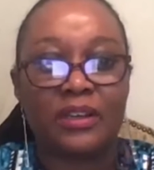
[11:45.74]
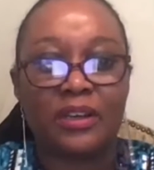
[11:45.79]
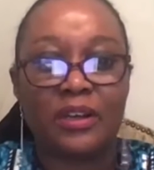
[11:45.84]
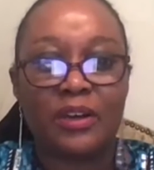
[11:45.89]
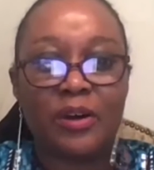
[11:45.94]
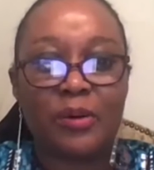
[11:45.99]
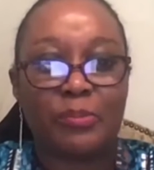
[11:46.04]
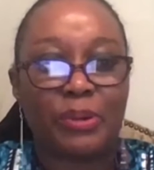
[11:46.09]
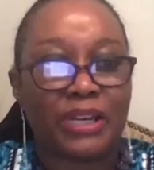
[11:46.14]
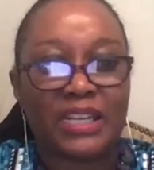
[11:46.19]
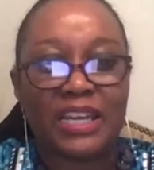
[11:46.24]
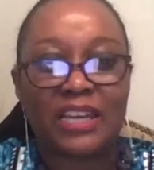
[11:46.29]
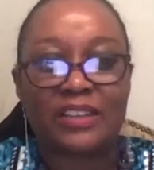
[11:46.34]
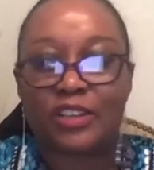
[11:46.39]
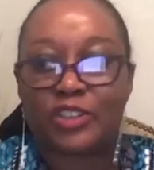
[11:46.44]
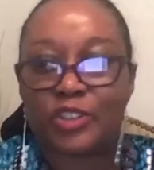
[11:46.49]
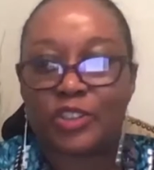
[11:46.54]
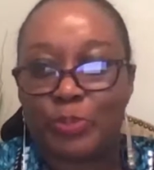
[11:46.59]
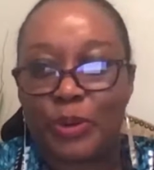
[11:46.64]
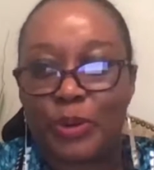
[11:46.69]
But in the
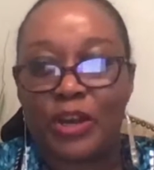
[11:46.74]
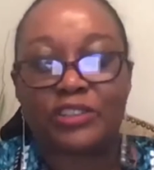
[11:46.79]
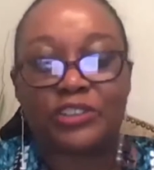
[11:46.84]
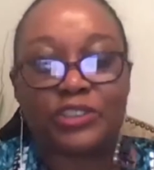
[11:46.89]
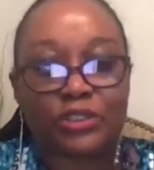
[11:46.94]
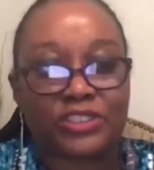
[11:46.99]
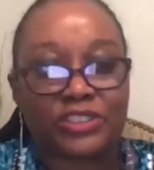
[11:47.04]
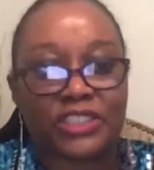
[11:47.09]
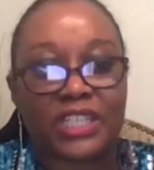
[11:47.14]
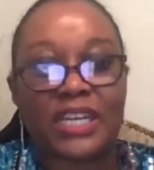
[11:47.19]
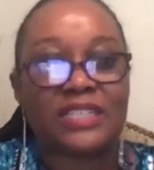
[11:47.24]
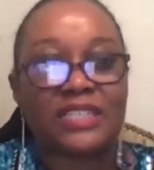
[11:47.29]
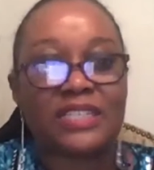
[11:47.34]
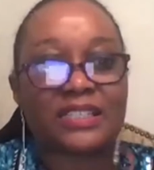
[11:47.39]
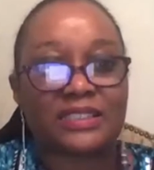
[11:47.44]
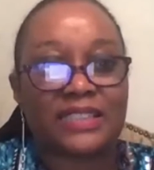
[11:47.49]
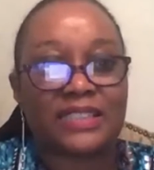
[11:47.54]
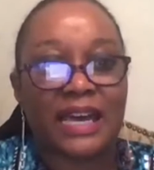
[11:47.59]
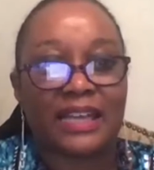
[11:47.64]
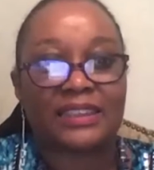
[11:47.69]
spiritual
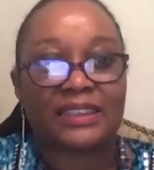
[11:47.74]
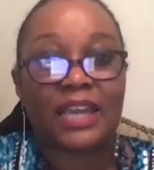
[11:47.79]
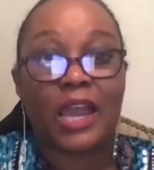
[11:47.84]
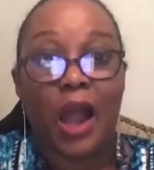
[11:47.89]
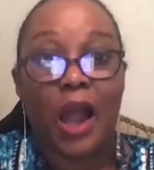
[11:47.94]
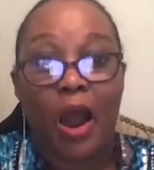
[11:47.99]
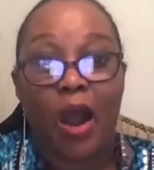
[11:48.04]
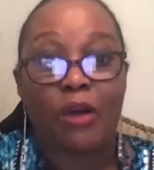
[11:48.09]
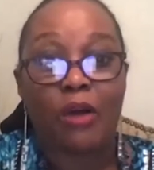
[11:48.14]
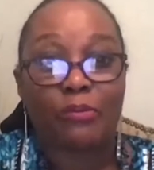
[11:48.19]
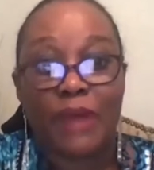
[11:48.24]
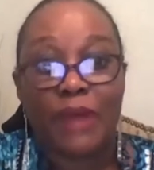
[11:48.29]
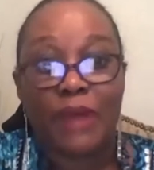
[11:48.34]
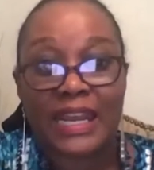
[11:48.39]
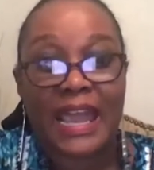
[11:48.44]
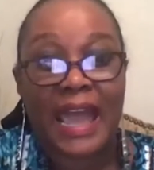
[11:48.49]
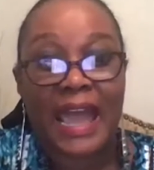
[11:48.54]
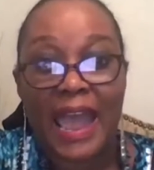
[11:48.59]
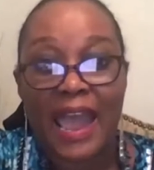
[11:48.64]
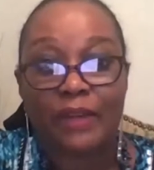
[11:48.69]
genius that they
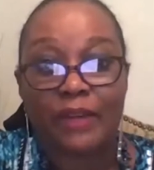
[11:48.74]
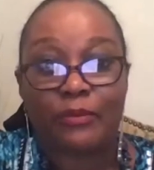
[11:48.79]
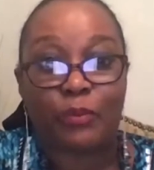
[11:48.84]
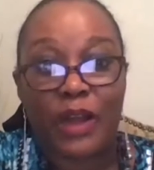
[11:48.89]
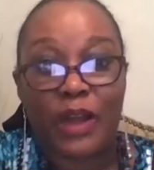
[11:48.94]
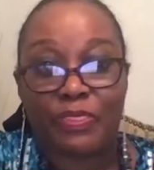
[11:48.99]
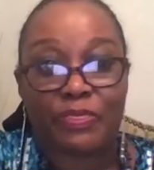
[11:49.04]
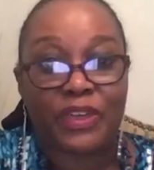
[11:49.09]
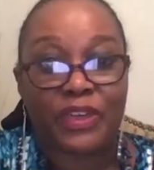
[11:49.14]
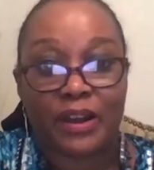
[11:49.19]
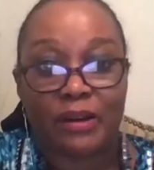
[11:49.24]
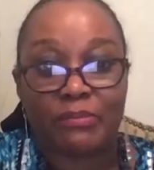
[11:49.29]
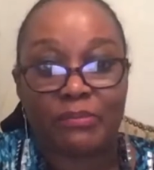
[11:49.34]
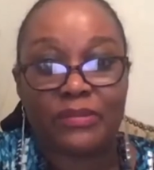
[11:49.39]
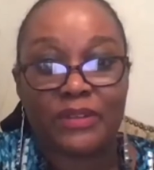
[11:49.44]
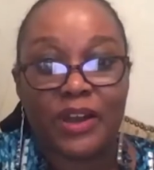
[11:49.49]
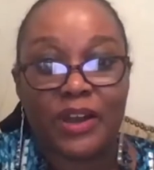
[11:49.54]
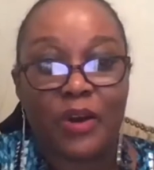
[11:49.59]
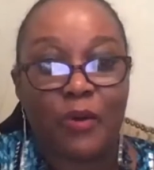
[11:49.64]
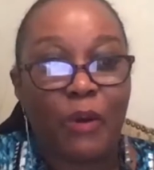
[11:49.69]
already had with them,
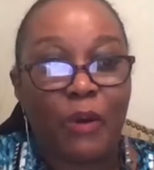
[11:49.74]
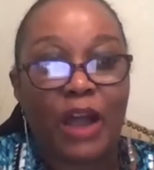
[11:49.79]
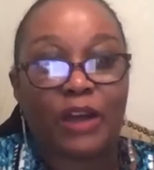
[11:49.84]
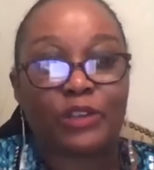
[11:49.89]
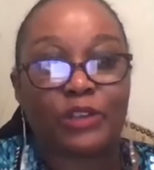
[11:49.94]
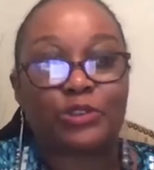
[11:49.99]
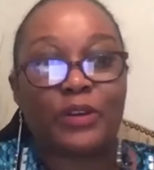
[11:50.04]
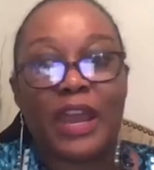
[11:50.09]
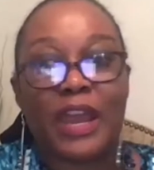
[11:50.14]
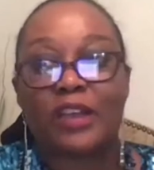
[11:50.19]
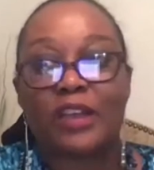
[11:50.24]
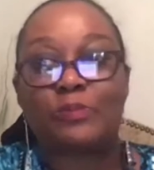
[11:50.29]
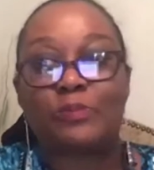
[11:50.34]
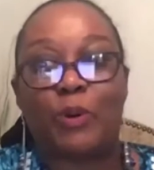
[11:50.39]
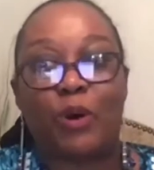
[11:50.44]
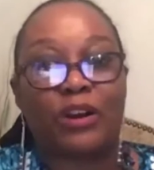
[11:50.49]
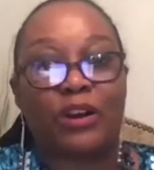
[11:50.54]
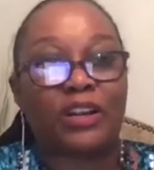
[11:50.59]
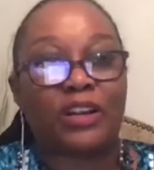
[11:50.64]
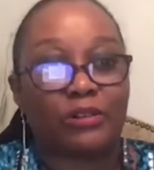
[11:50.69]
while
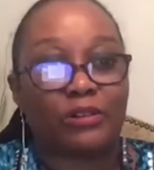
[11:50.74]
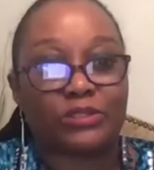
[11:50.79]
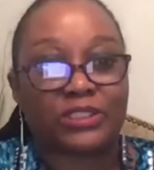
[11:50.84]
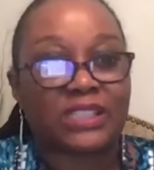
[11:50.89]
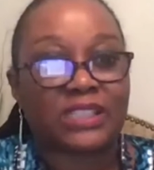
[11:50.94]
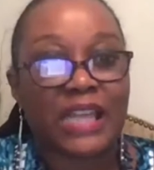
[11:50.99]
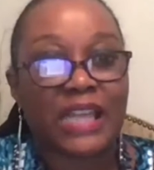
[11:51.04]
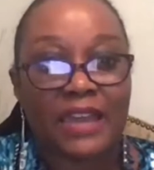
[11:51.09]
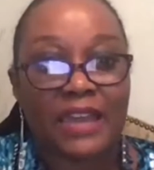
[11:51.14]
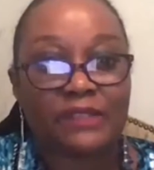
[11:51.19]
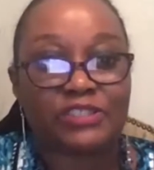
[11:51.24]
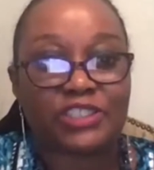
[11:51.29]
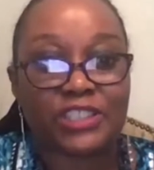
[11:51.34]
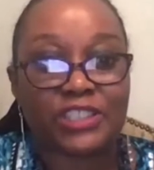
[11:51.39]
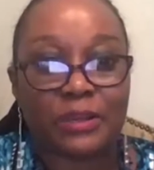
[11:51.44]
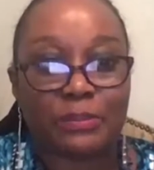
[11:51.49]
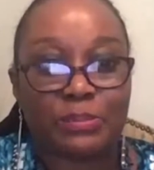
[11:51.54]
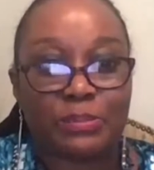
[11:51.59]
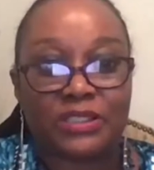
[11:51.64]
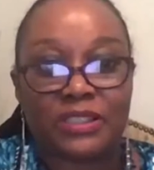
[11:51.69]
transported on slave
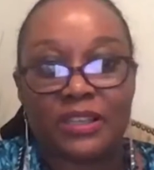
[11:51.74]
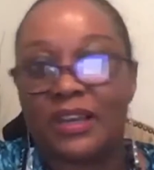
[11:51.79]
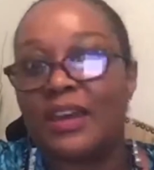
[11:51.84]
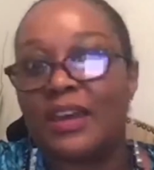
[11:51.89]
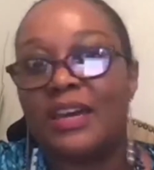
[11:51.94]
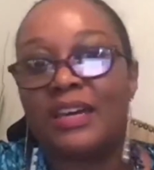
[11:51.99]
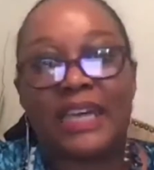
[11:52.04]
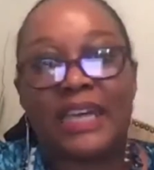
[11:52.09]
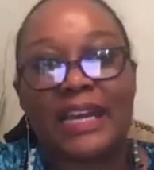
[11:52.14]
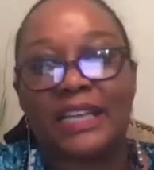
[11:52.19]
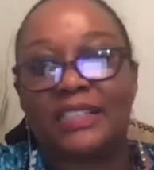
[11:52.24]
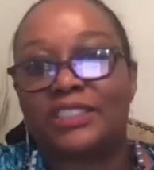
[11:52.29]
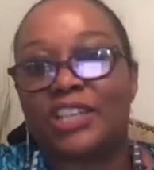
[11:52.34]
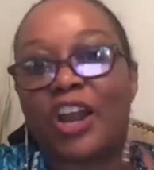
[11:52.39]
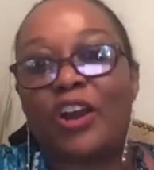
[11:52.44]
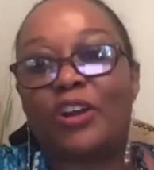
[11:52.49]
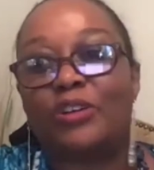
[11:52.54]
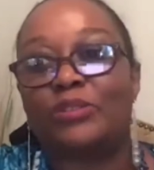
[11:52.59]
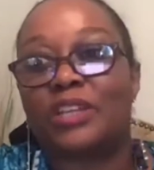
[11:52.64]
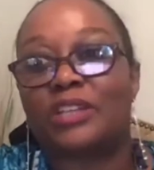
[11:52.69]
ships, they
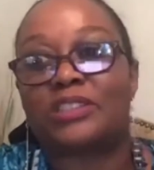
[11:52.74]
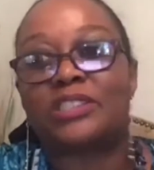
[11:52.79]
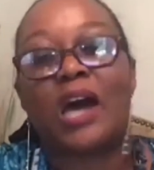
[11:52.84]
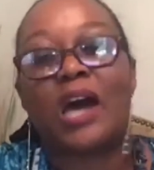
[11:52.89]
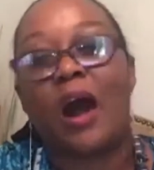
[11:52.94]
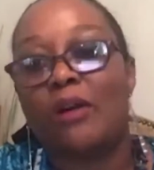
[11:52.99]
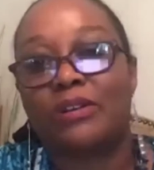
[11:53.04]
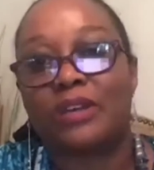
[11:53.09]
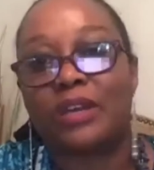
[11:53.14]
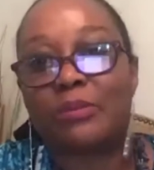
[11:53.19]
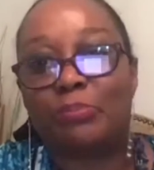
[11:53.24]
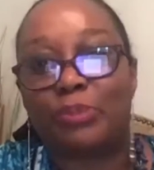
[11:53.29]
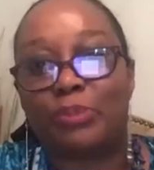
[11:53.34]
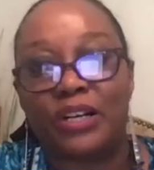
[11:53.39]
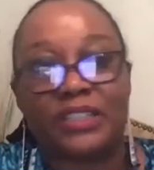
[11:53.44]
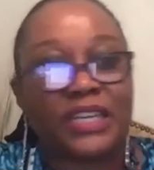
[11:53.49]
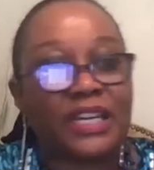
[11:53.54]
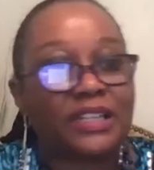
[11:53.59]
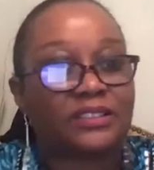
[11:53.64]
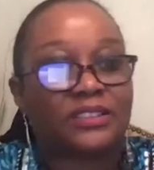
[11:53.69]
turned the talking
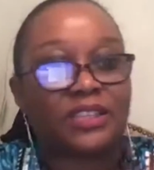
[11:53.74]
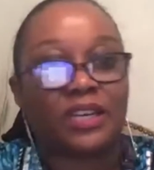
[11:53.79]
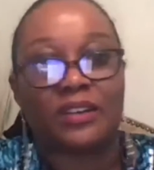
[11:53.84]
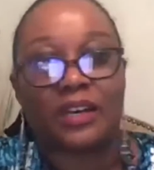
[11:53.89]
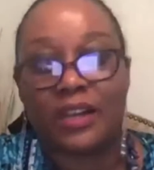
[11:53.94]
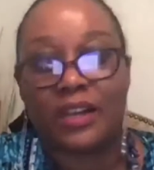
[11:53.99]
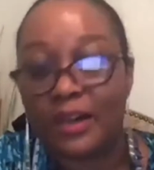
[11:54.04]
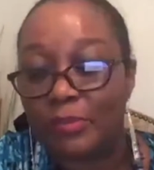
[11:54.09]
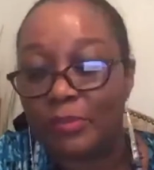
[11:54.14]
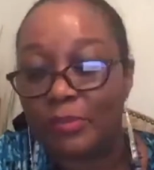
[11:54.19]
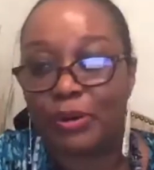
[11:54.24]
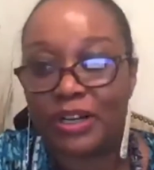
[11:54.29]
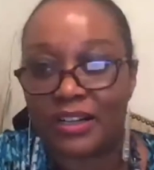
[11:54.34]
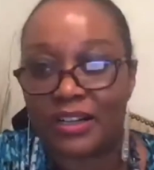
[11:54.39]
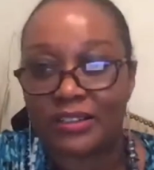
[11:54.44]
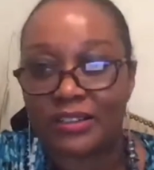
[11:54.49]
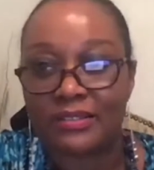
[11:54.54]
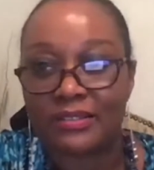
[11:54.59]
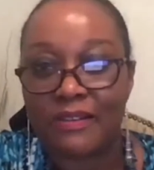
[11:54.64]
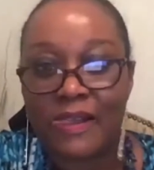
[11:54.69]
book into the good book